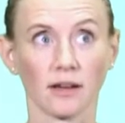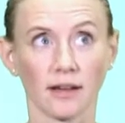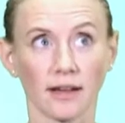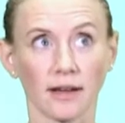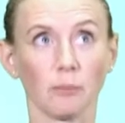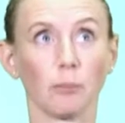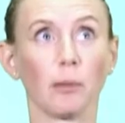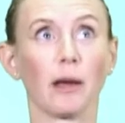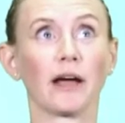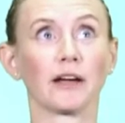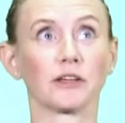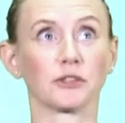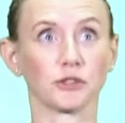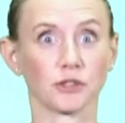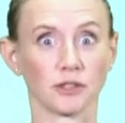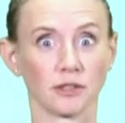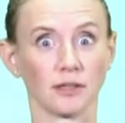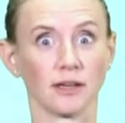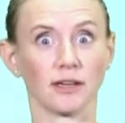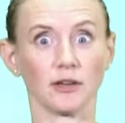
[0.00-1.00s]
and
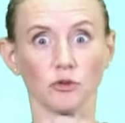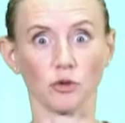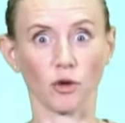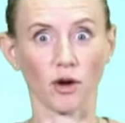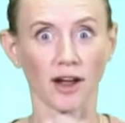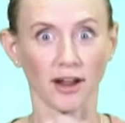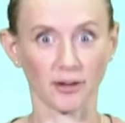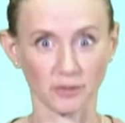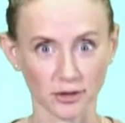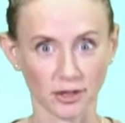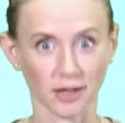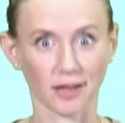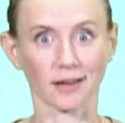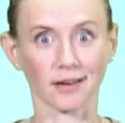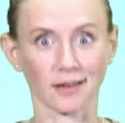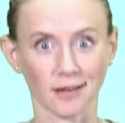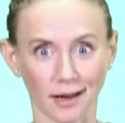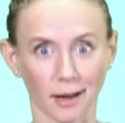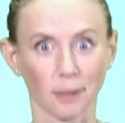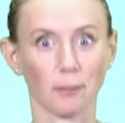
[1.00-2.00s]
passion and drive to kind
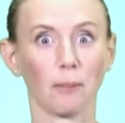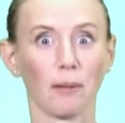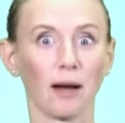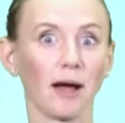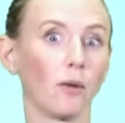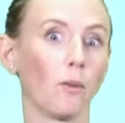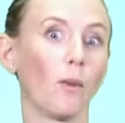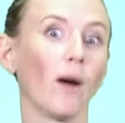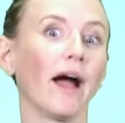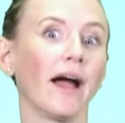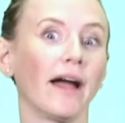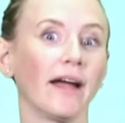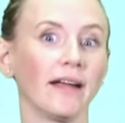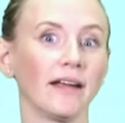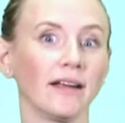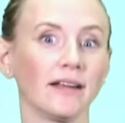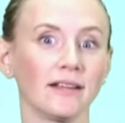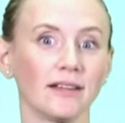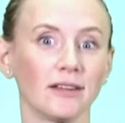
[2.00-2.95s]
of come my way,